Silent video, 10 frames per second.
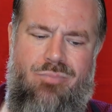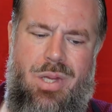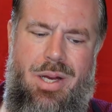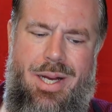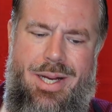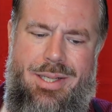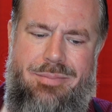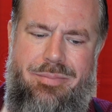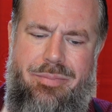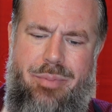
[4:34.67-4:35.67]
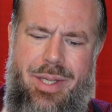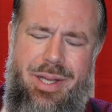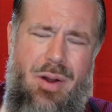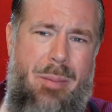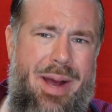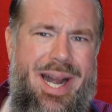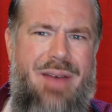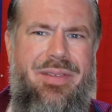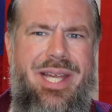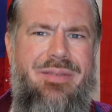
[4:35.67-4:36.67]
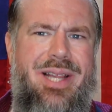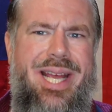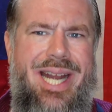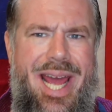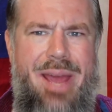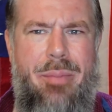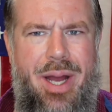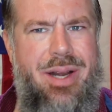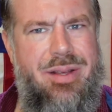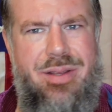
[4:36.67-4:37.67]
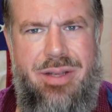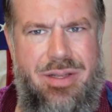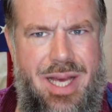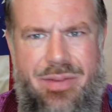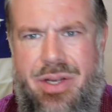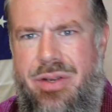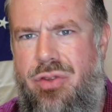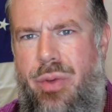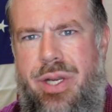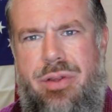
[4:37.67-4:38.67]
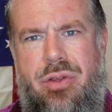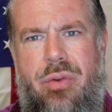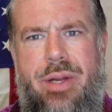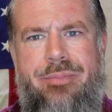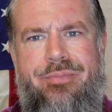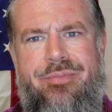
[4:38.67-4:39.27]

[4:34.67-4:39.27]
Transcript: But, I might have to give it like an A-. It does have a good sweetness to it.